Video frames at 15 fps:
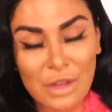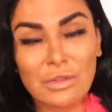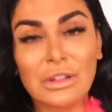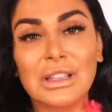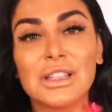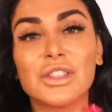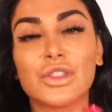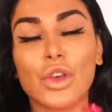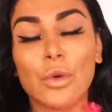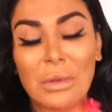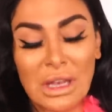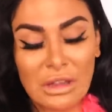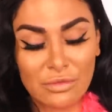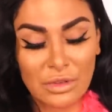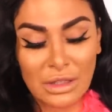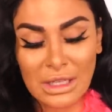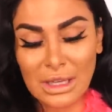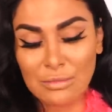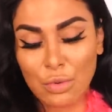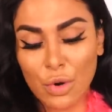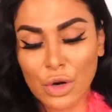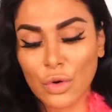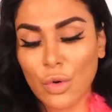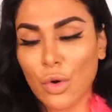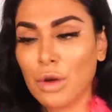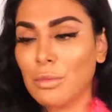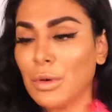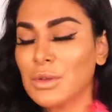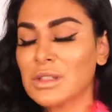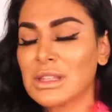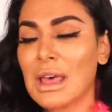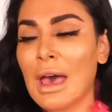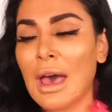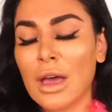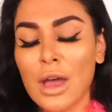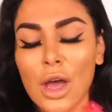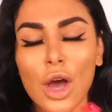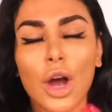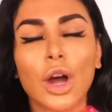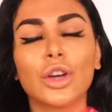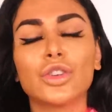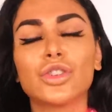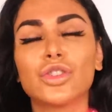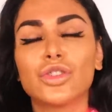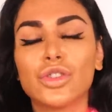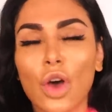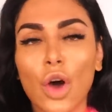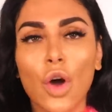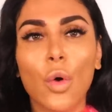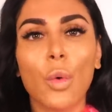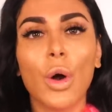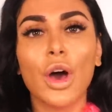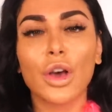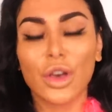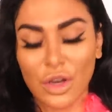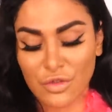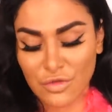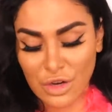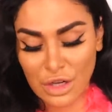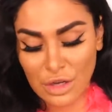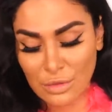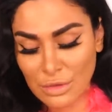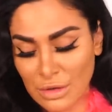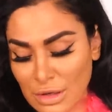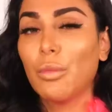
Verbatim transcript: They release so many really important hormones that are so good for you.